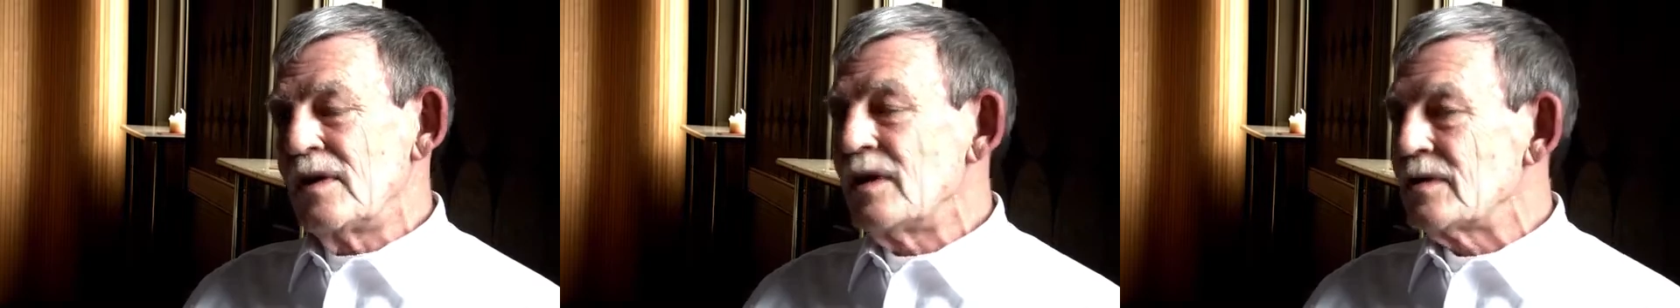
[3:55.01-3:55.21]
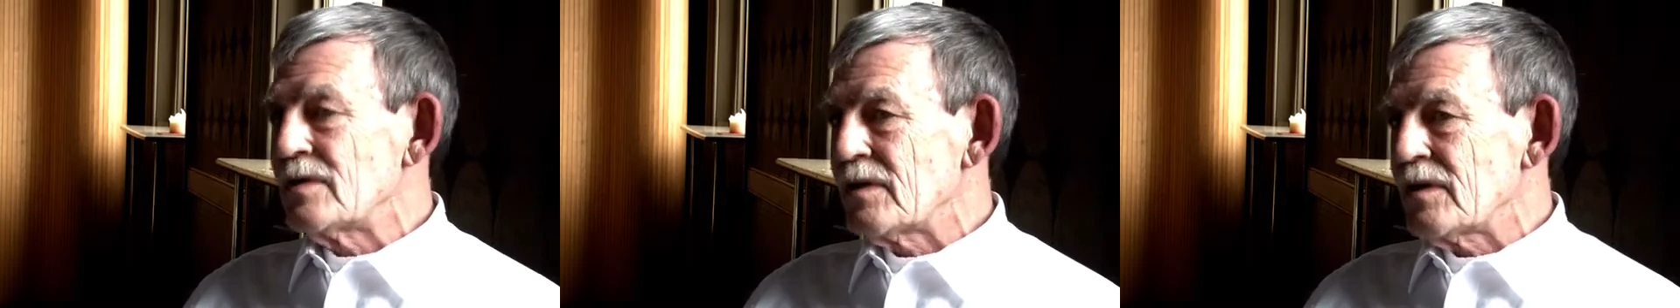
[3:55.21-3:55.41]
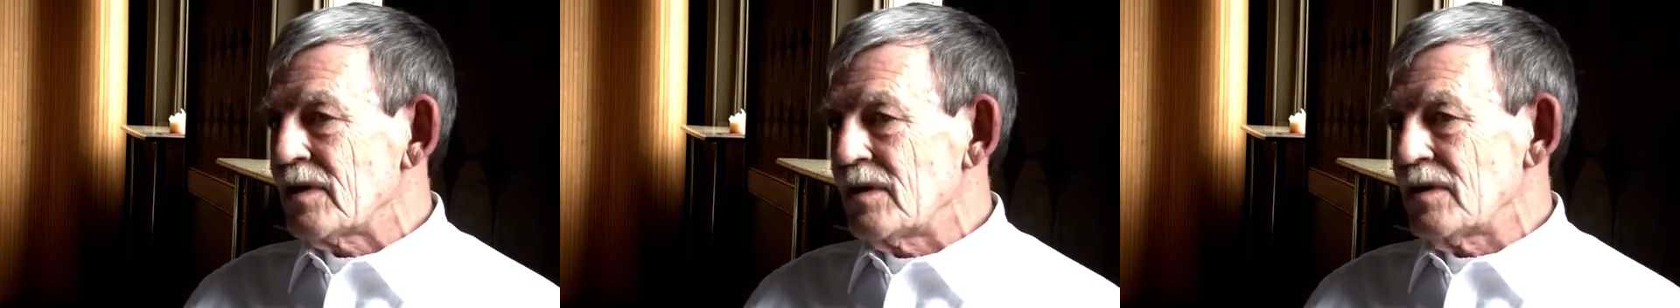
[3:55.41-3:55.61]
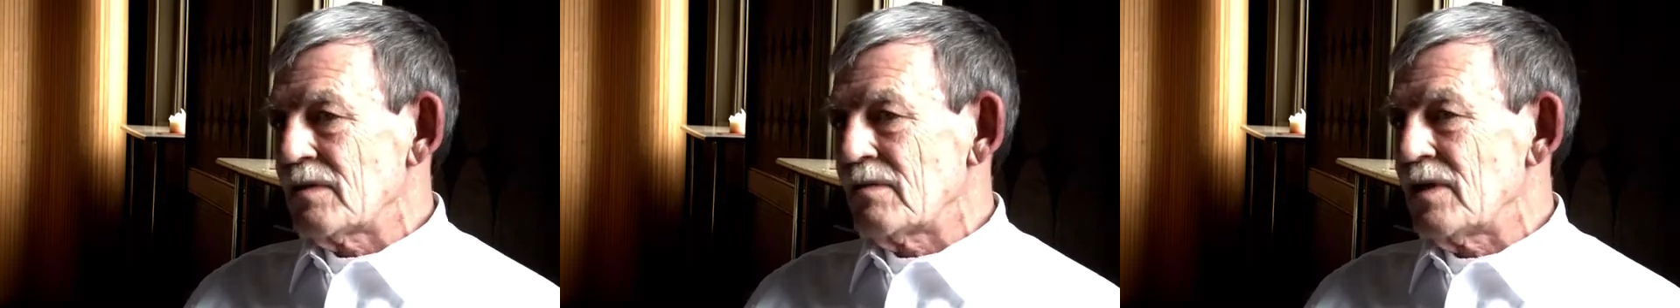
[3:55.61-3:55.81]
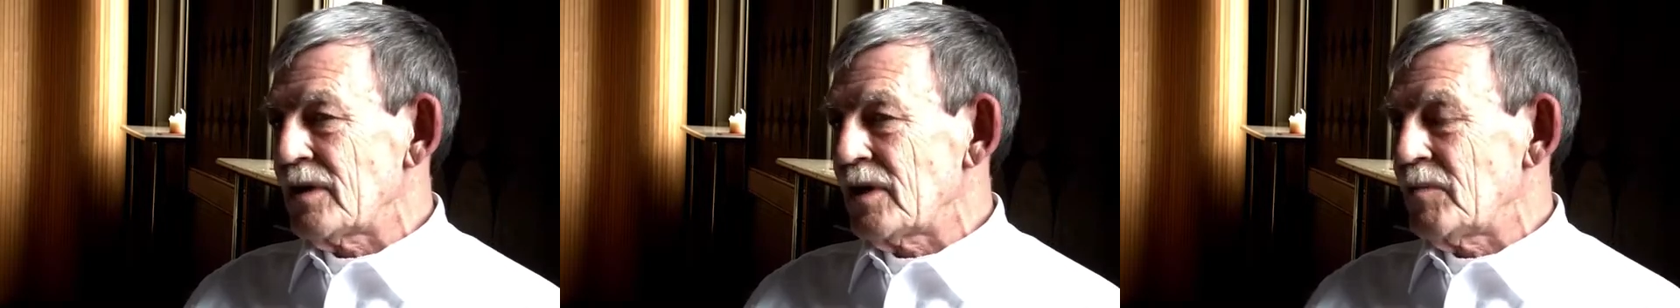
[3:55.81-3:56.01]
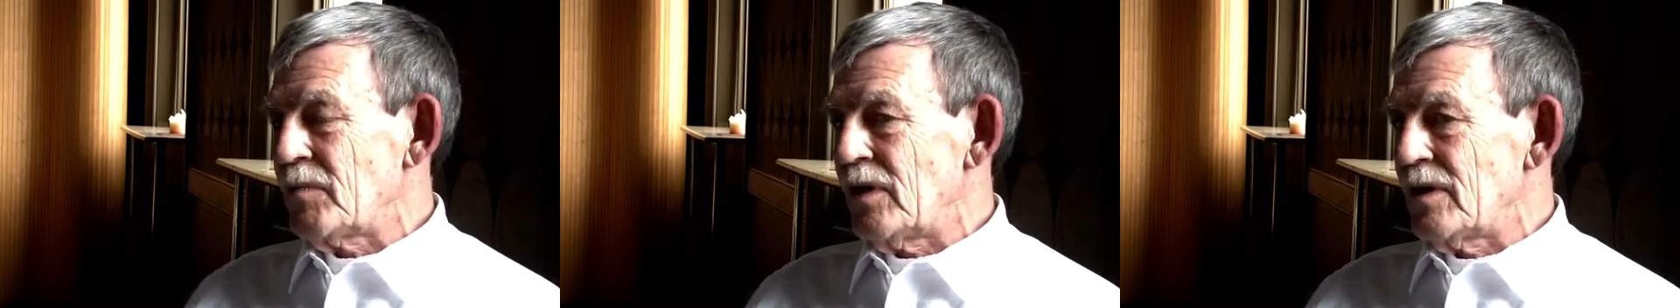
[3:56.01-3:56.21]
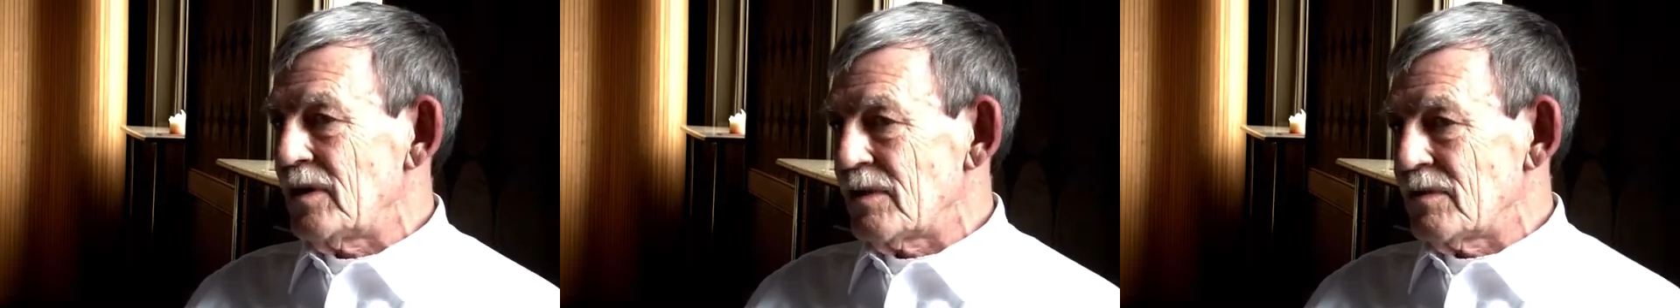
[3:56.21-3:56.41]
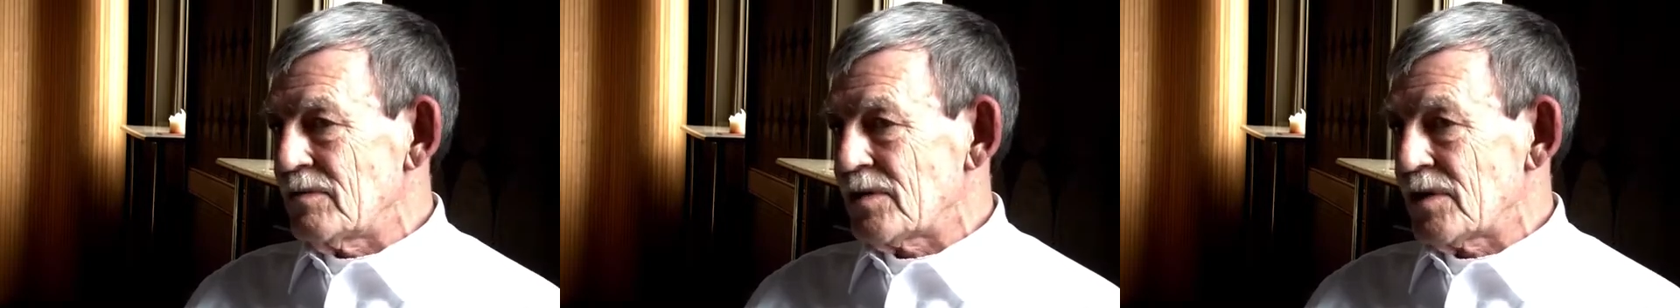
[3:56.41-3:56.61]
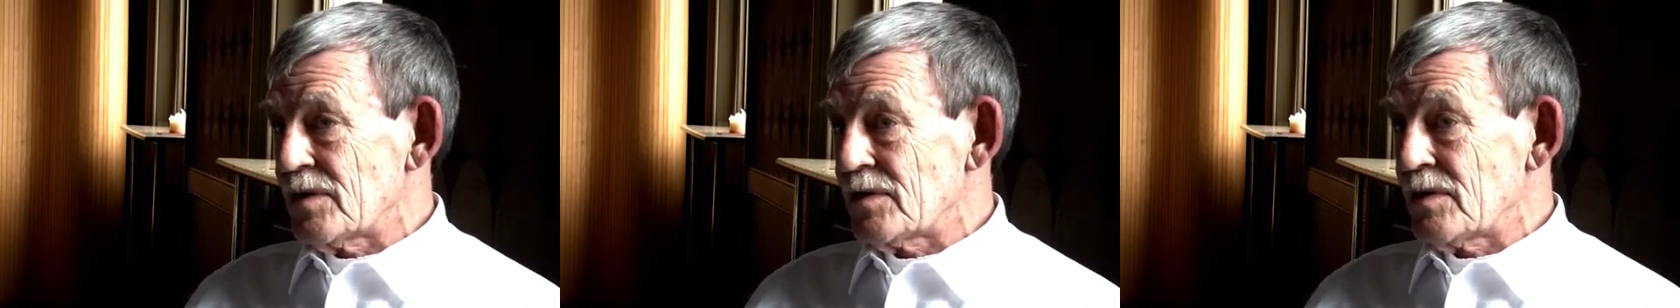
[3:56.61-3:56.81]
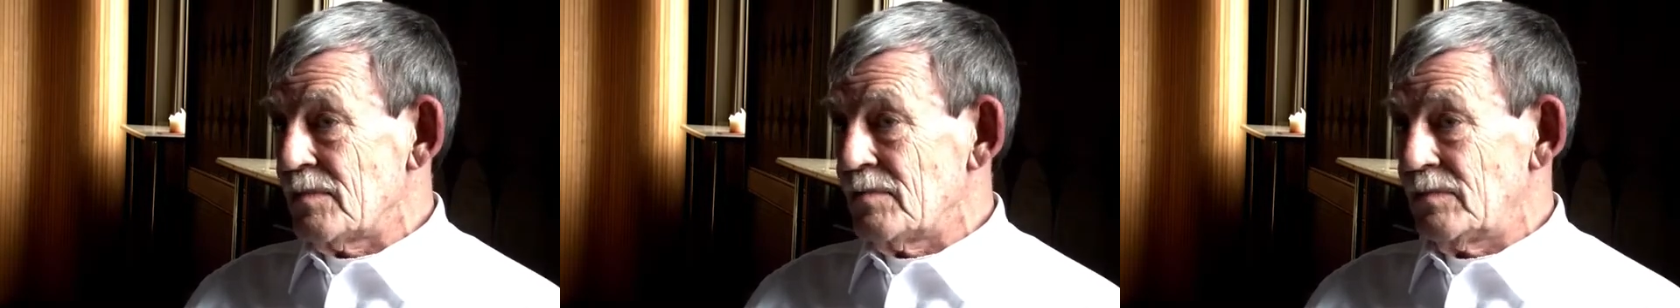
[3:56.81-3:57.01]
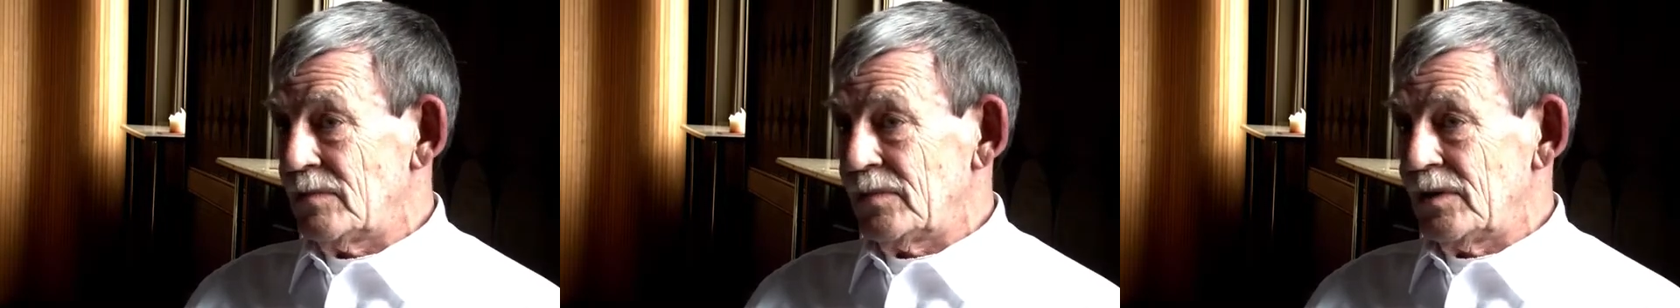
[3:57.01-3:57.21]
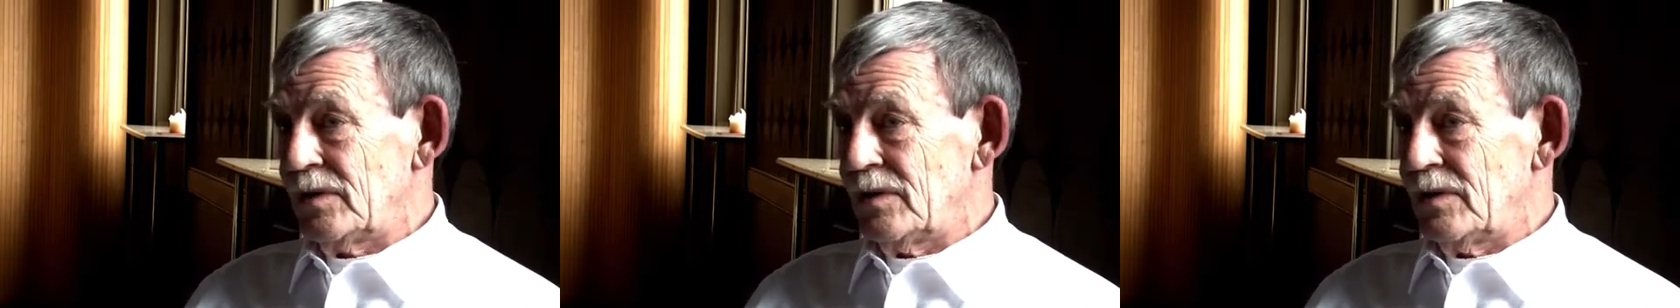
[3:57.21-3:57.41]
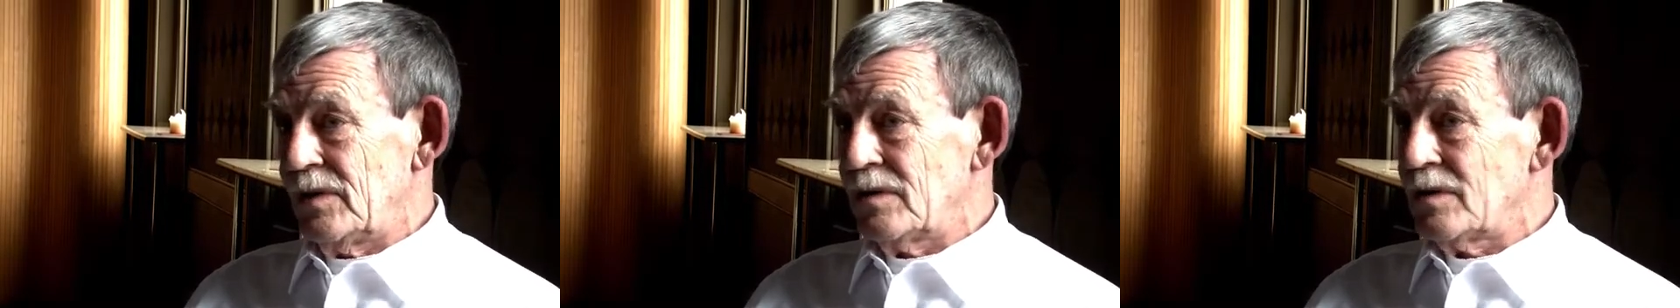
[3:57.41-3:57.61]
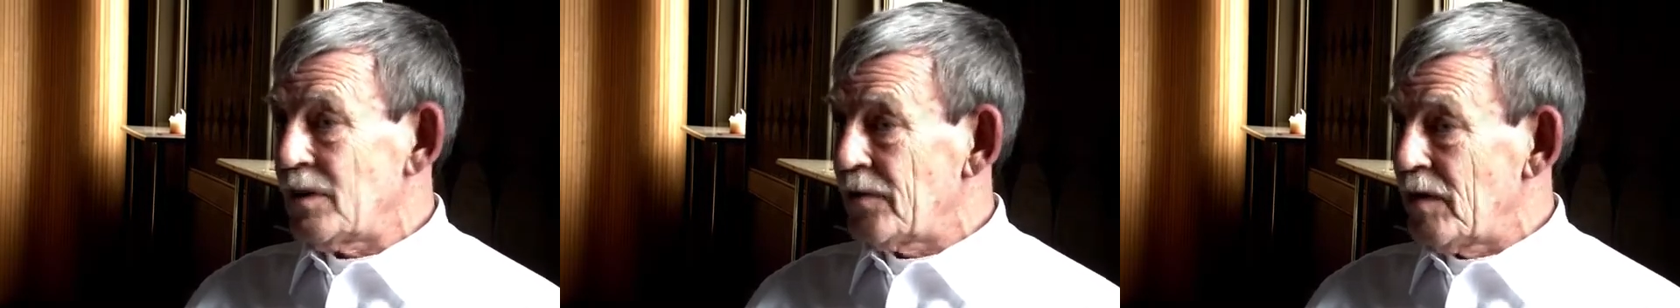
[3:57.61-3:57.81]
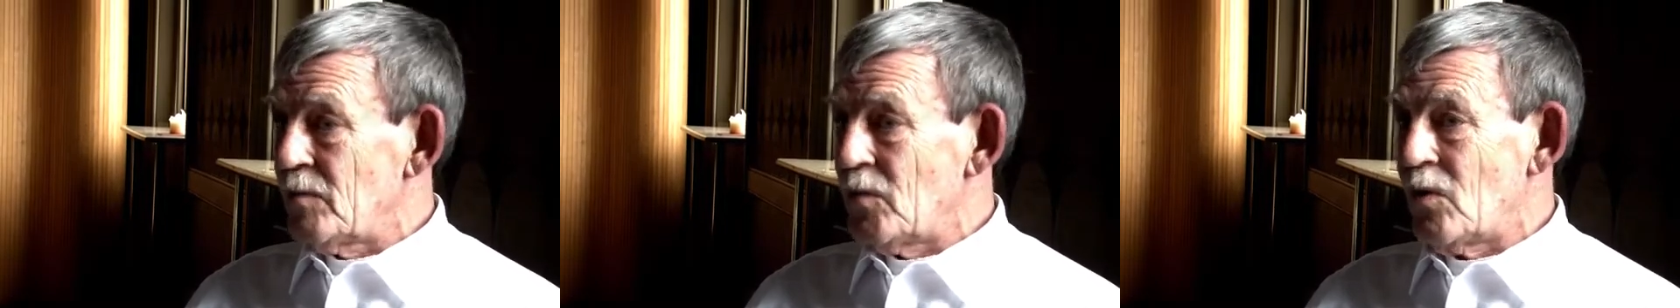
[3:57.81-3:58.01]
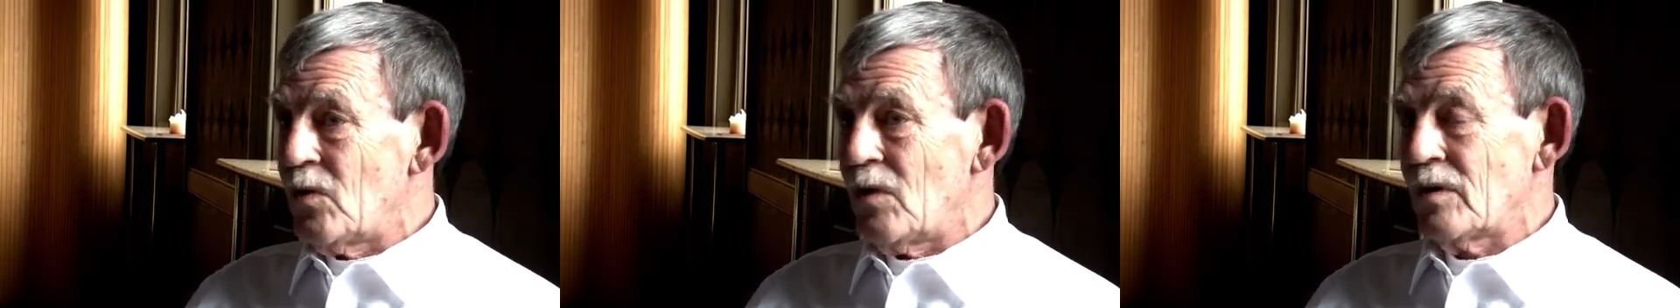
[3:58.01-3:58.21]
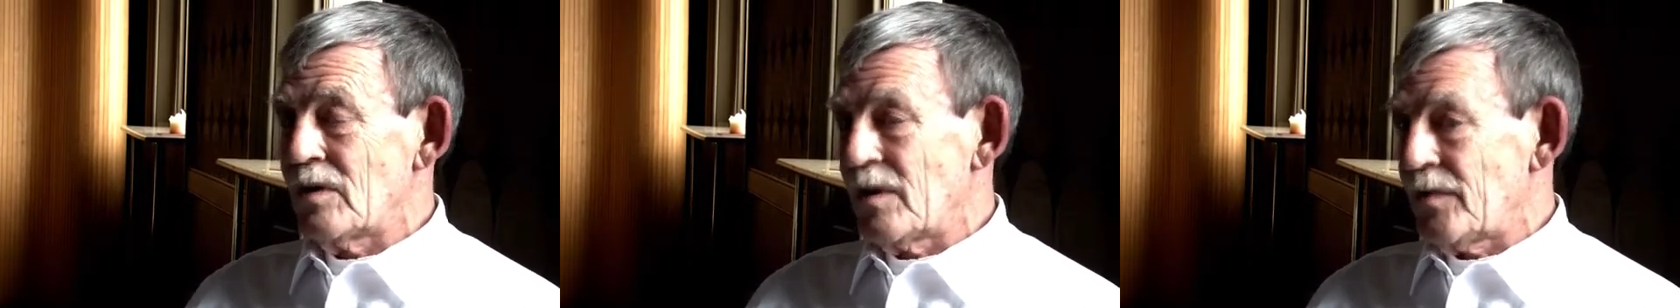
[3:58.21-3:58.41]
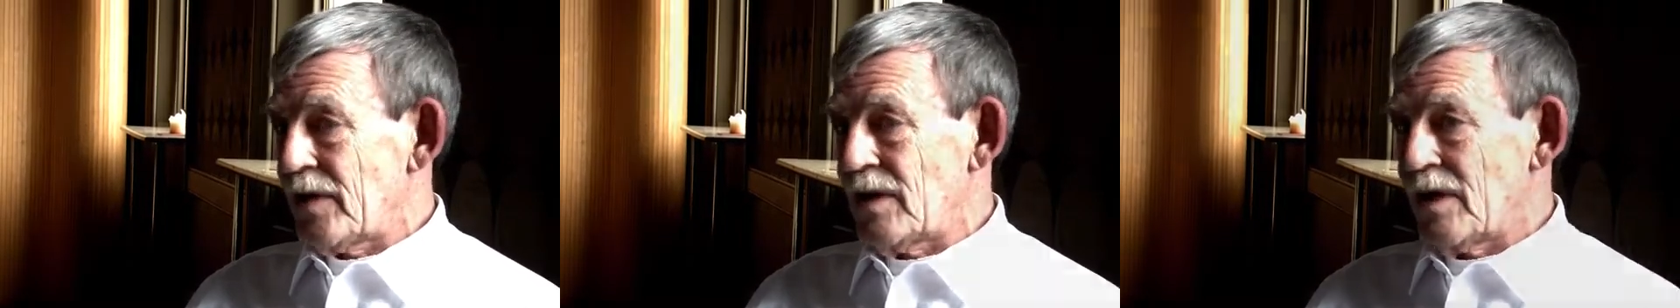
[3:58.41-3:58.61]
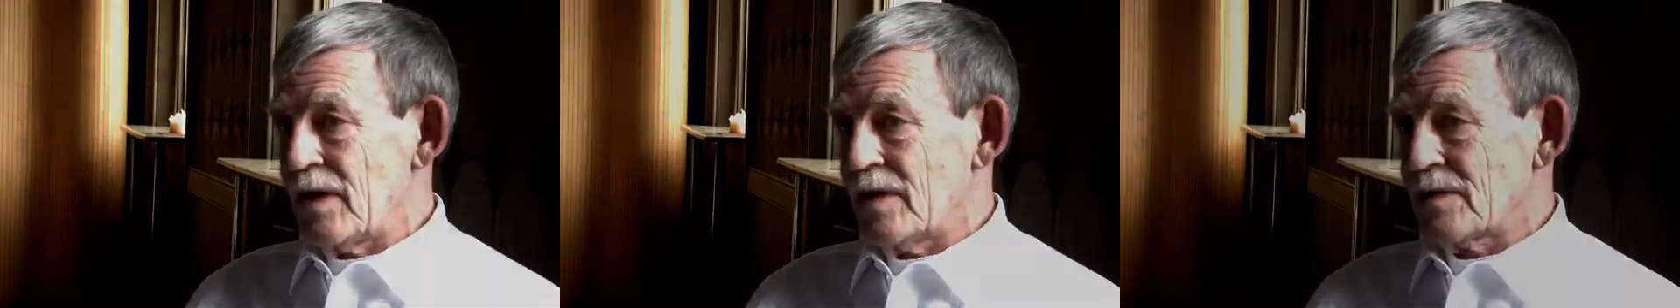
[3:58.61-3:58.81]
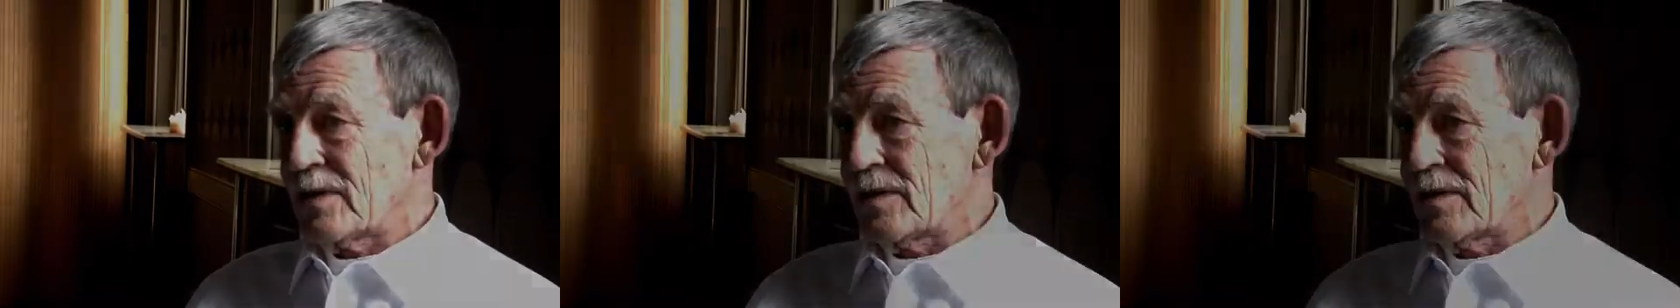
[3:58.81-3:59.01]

It's a theocratic political system. Nothing more, nothing less.